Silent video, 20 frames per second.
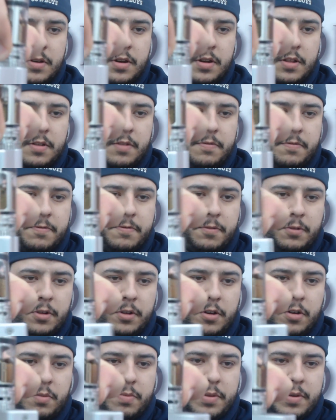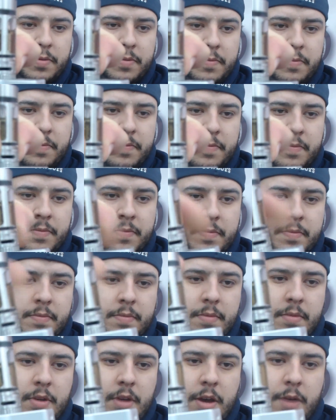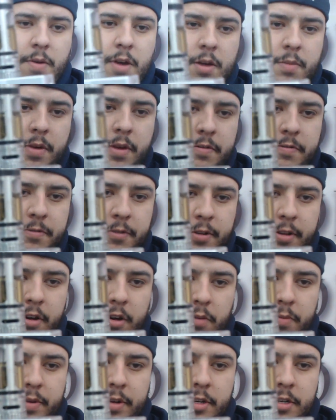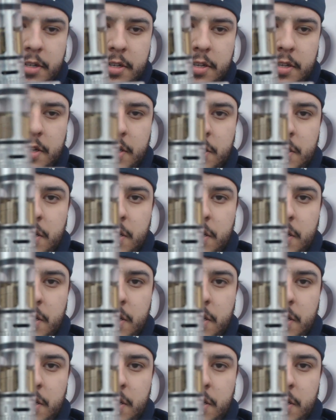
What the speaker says: and then fully open. I rock mine fully open just because